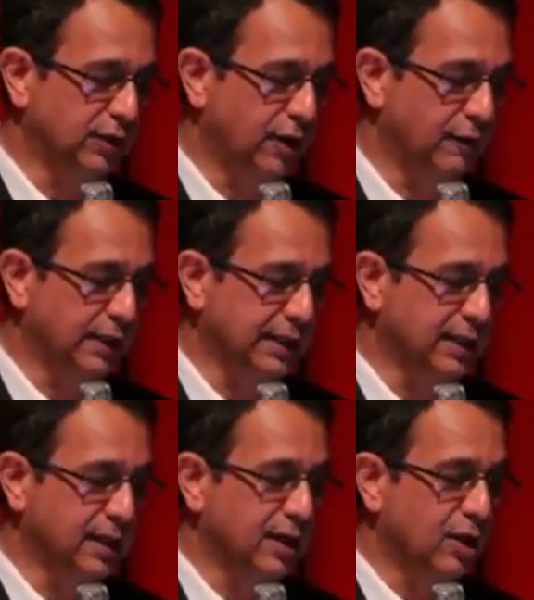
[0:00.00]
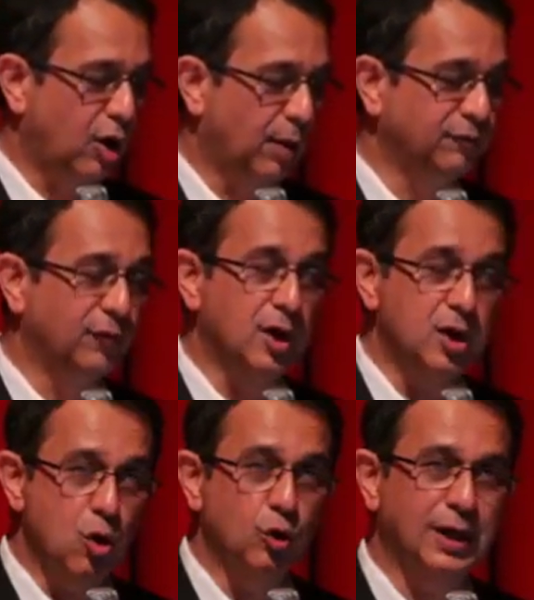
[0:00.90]
thoroughly. Opt for
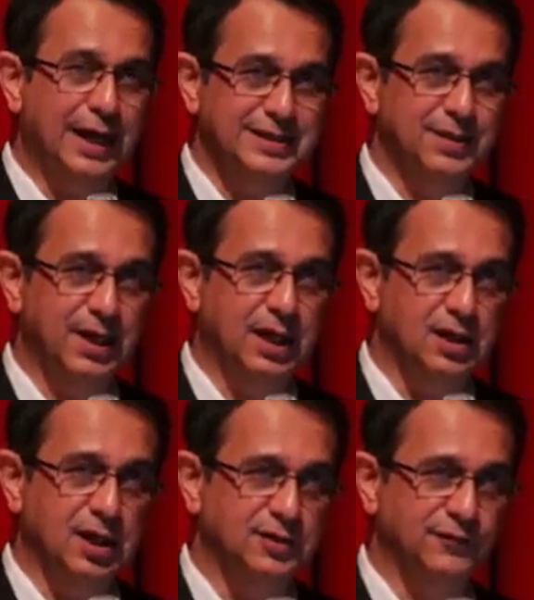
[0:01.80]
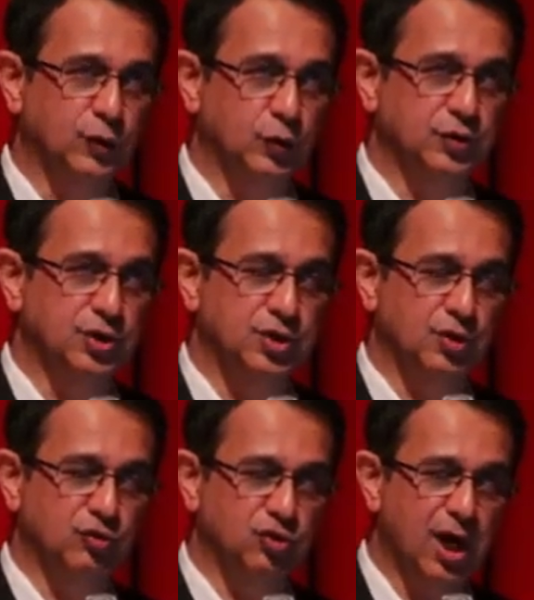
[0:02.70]
low glycemic index foods.
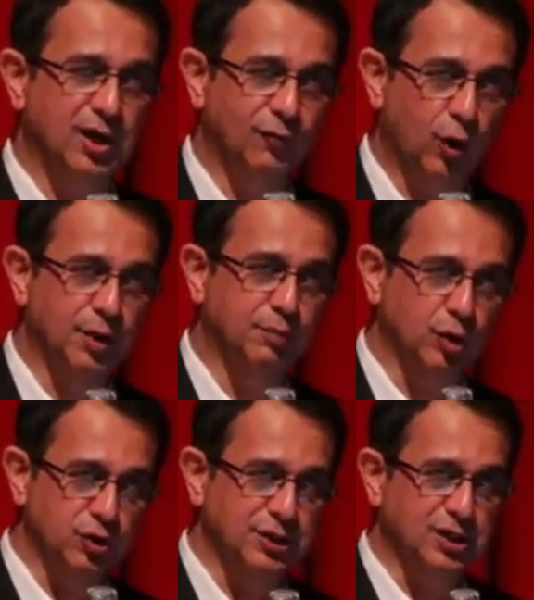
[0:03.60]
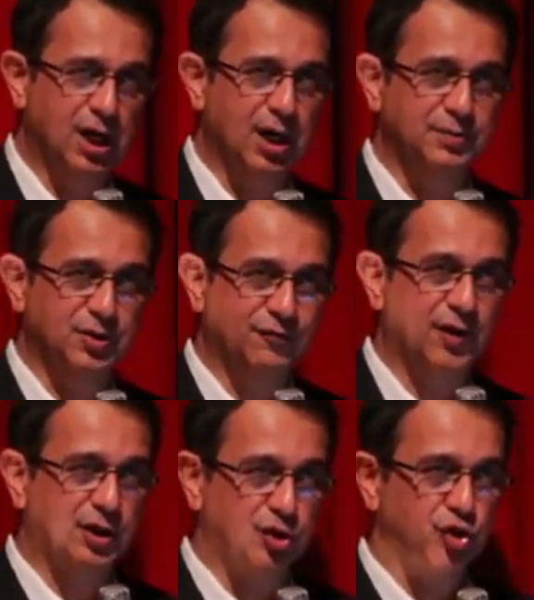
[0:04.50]
So try and avoid processed carbs,
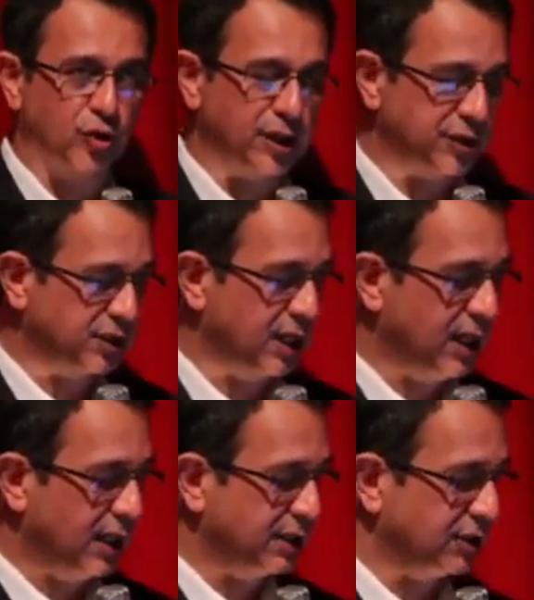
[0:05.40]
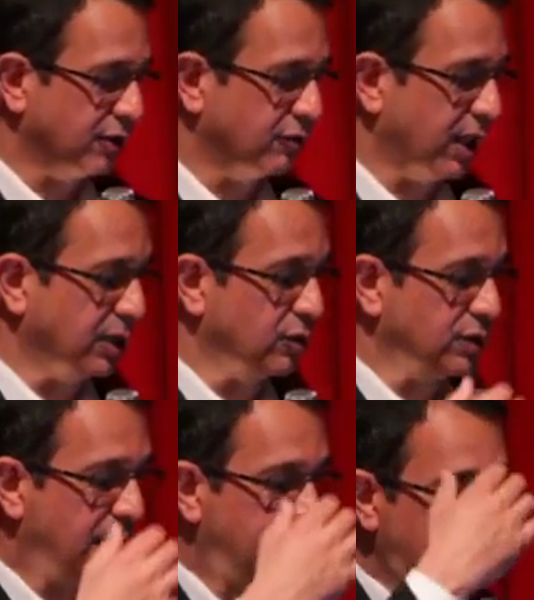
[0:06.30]
refined sugars, etc. in your
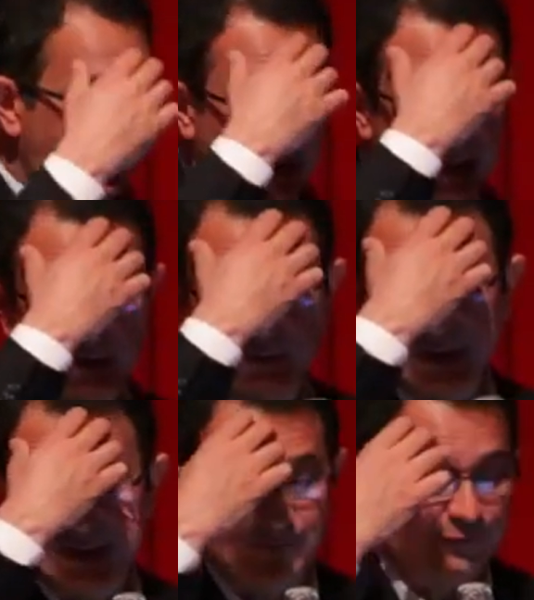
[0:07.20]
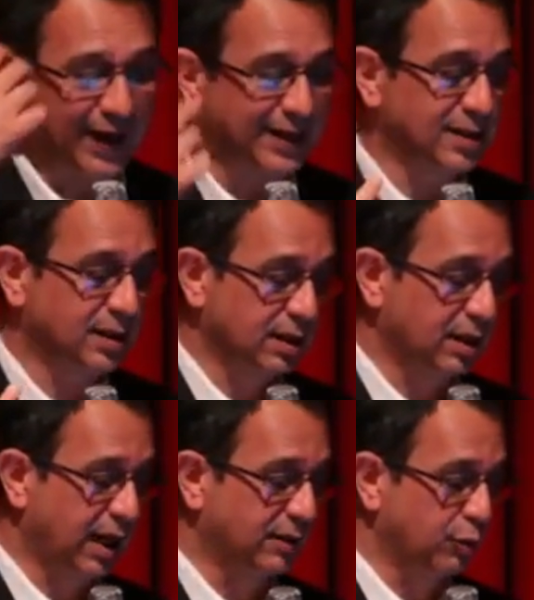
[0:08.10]
diet. Increase the fat
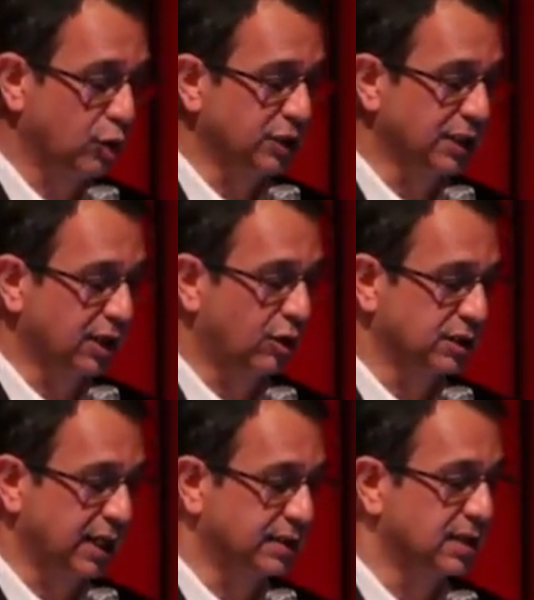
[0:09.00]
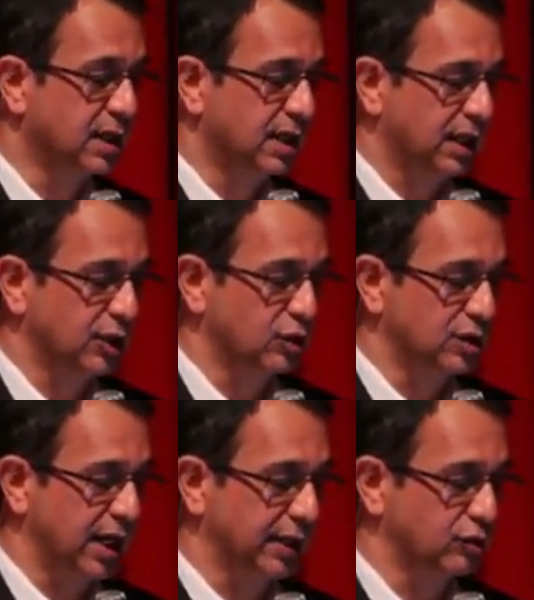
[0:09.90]
and protein content in your
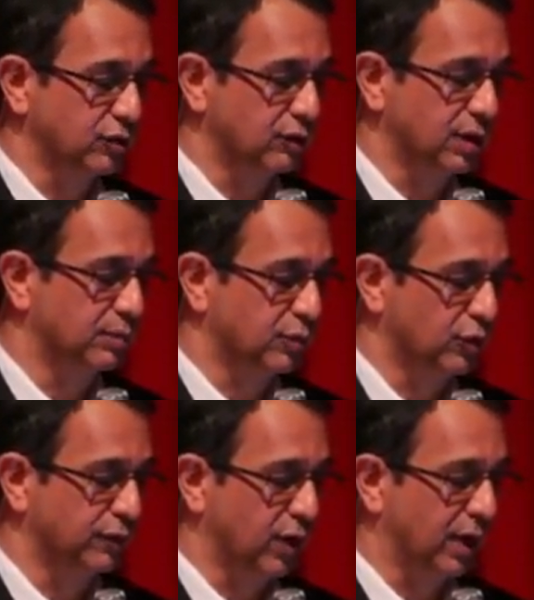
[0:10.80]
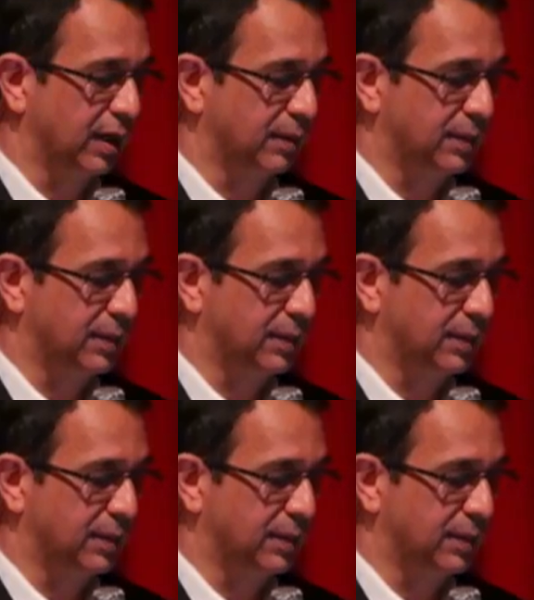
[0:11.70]
diet to improve your